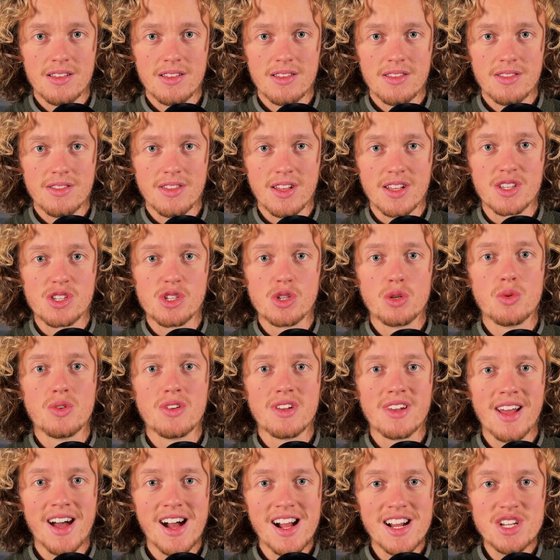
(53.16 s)
that you
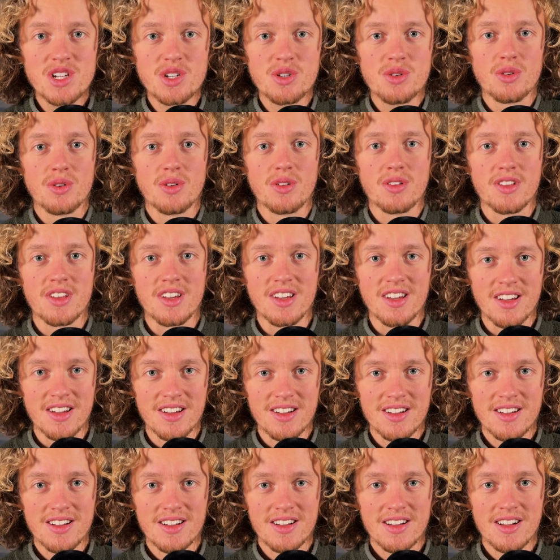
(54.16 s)
naturally
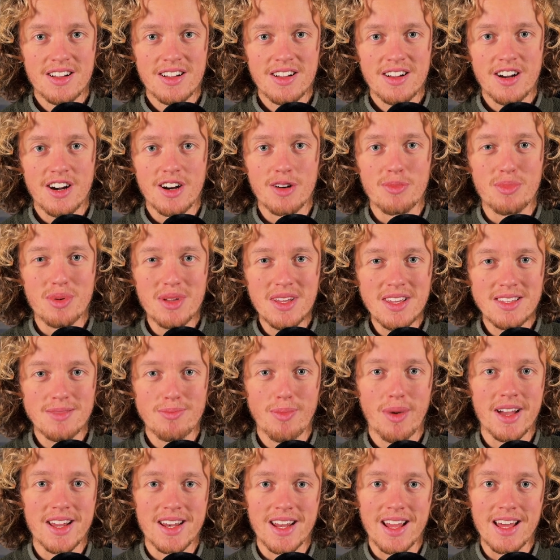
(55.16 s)
are being
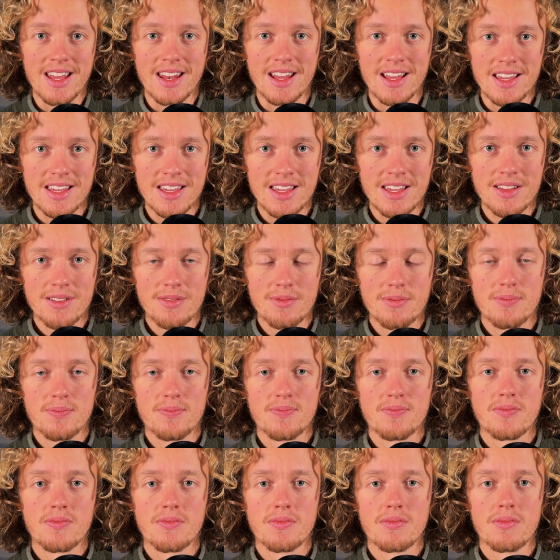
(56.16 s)
magnetic.
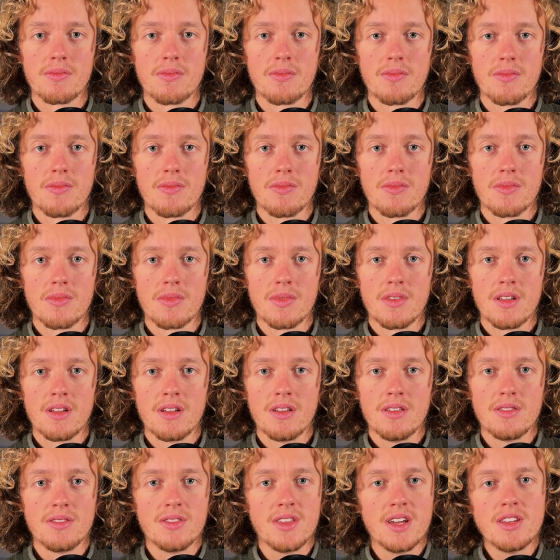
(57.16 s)

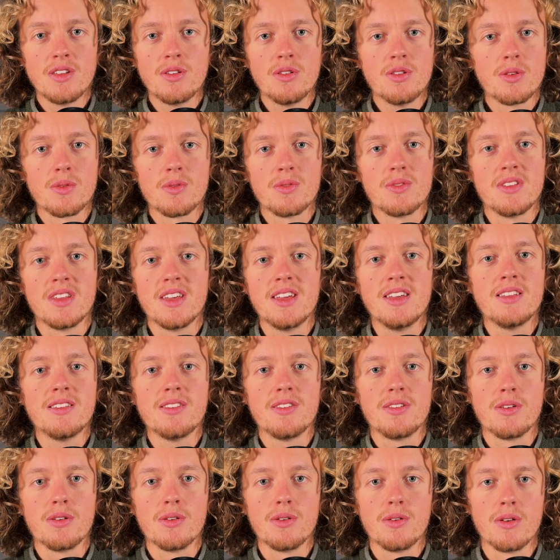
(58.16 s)
Then you don't need
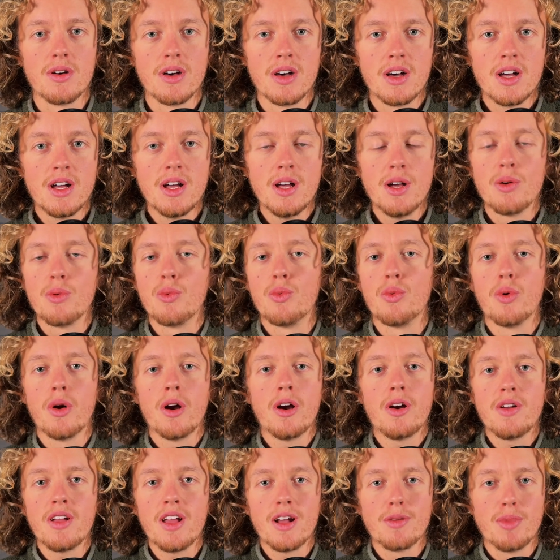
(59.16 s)
to
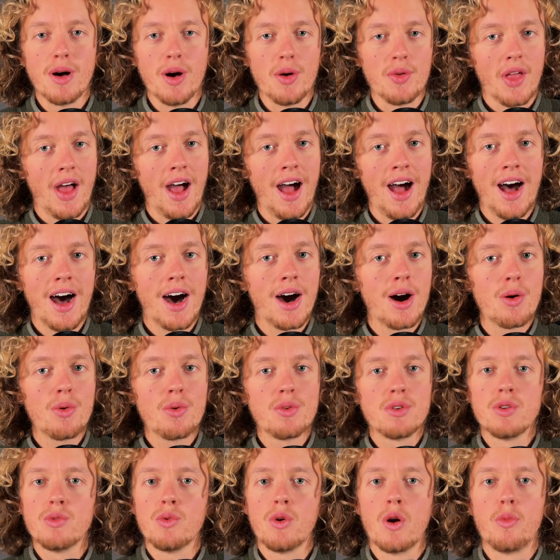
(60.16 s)
worry about how
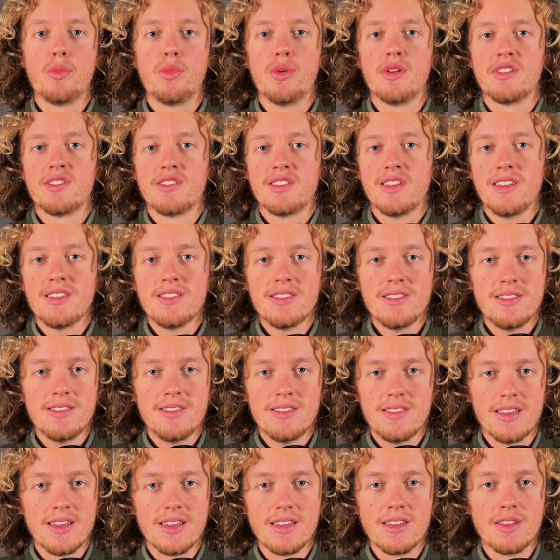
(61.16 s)
you are
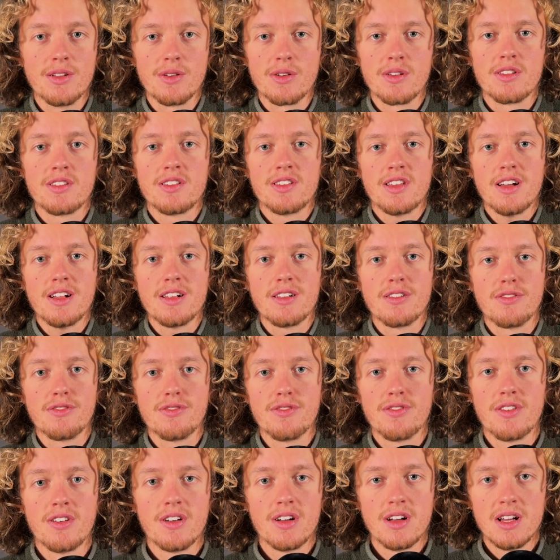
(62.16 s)
presenting yourself.